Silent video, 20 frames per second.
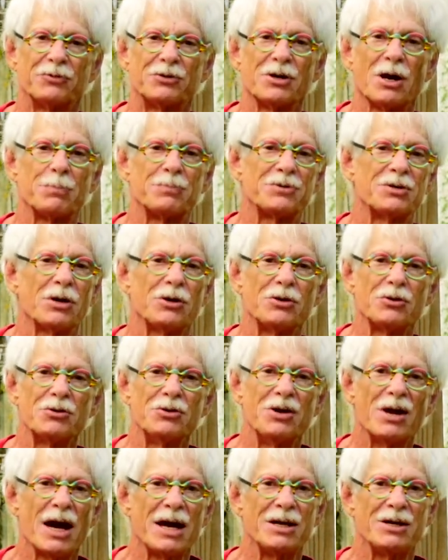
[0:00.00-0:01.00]
up till you're
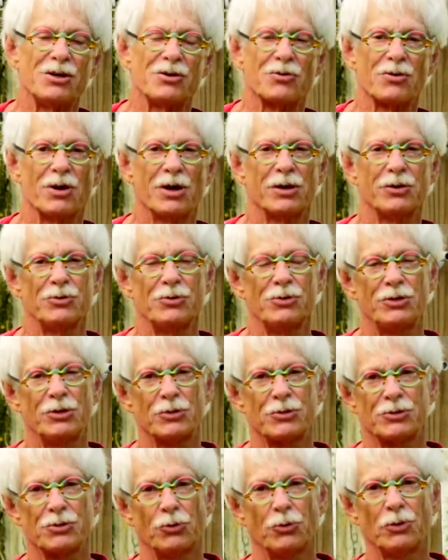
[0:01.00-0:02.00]
90 or 100
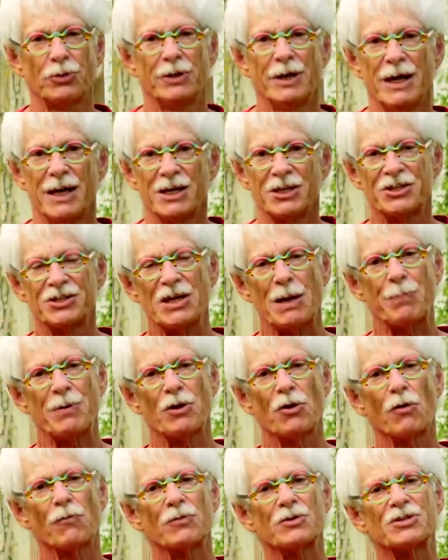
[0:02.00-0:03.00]
years old, stepping
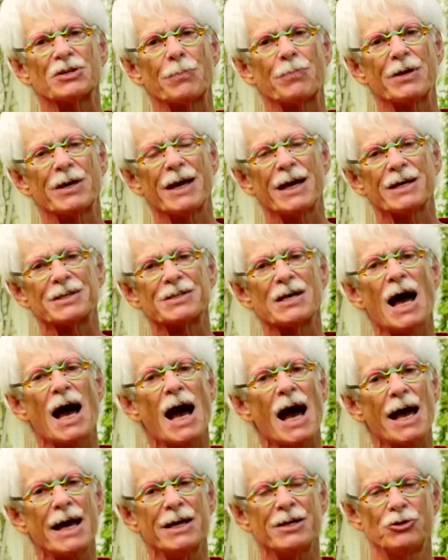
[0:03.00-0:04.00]
over something as
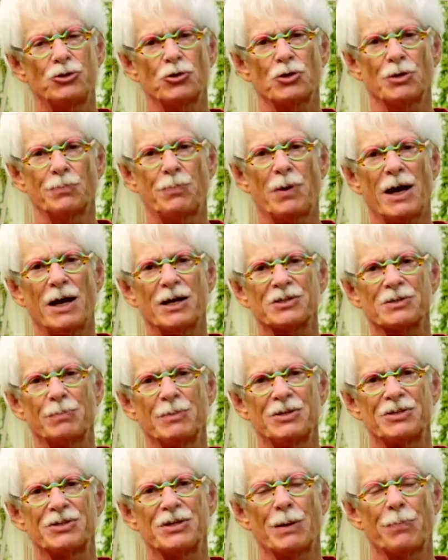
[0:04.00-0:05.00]
high as you can
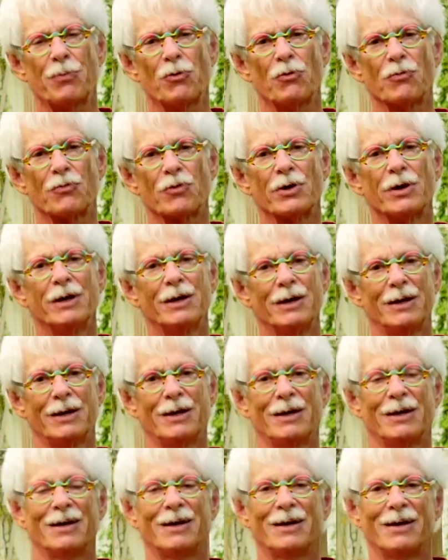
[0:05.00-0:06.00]
possibly step over.
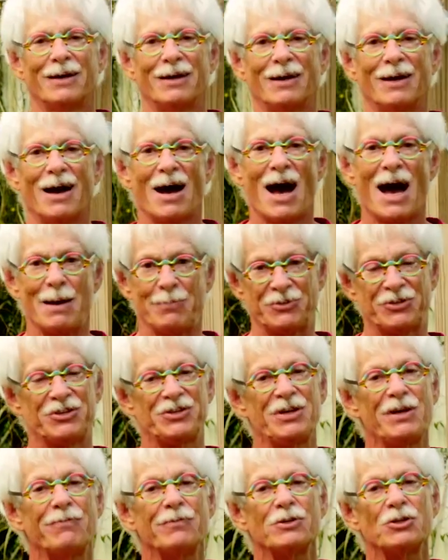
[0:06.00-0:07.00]
I'm
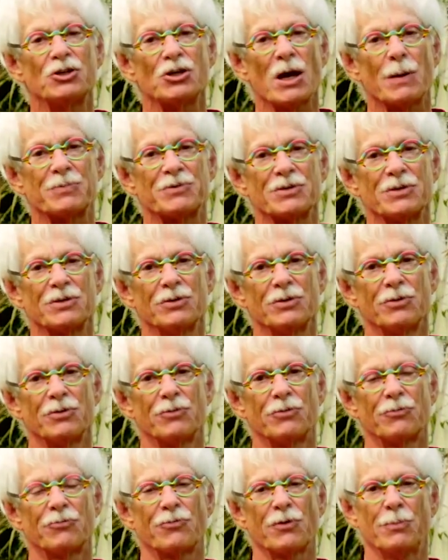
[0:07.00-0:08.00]
Stephen Jepson
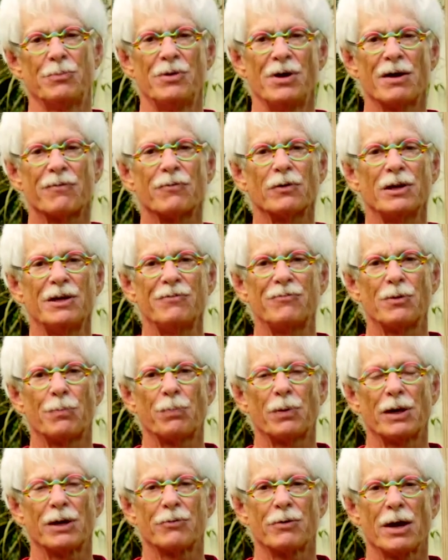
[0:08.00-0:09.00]
from Never Leave the
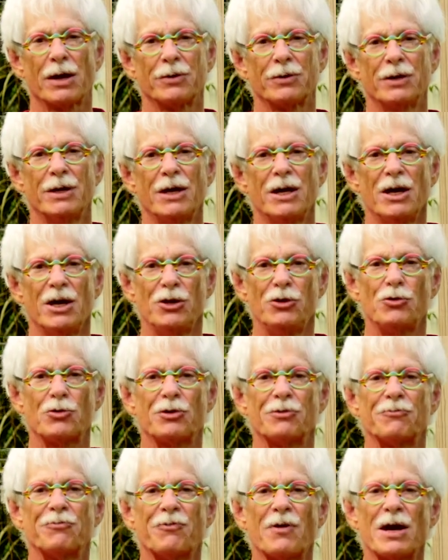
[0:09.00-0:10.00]
Playground. You
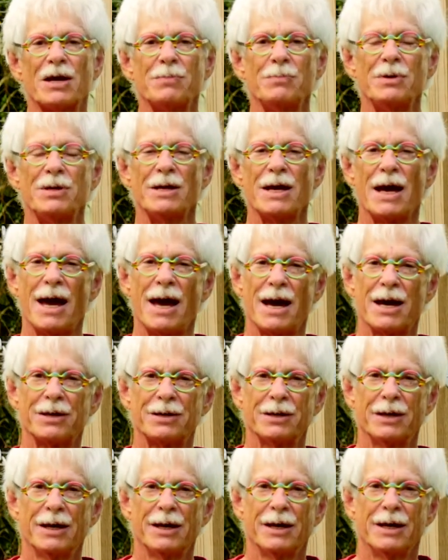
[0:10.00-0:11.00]
can find me at
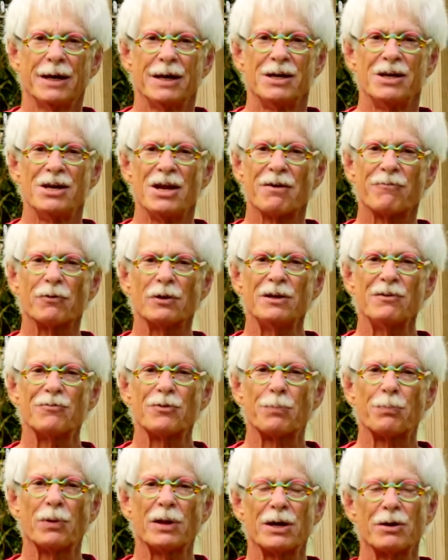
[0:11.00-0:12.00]

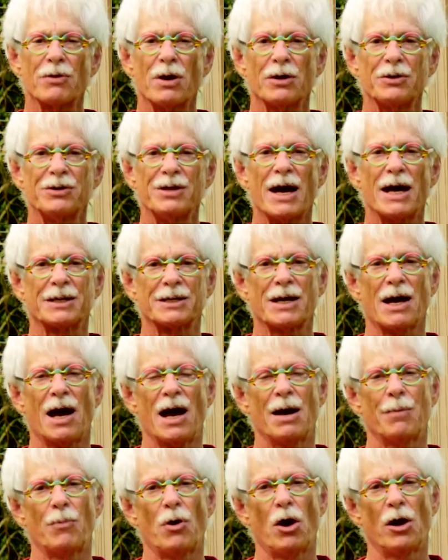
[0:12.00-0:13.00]

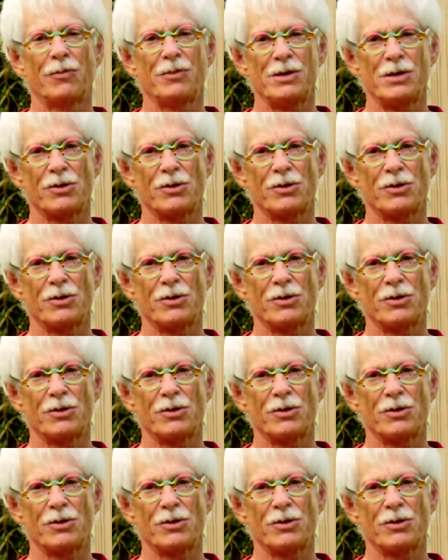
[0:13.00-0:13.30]
neverleavetheplayground.com on the